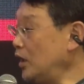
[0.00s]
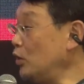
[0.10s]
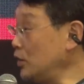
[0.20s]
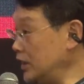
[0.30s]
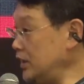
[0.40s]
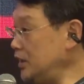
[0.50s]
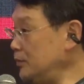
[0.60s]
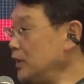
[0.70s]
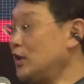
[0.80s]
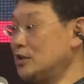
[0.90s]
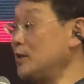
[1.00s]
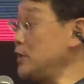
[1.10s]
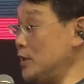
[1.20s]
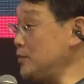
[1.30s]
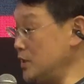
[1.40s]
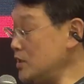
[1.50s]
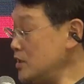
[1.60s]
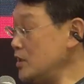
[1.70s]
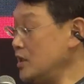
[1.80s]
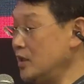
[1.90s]
only because I'm
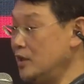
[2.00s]
Japanese,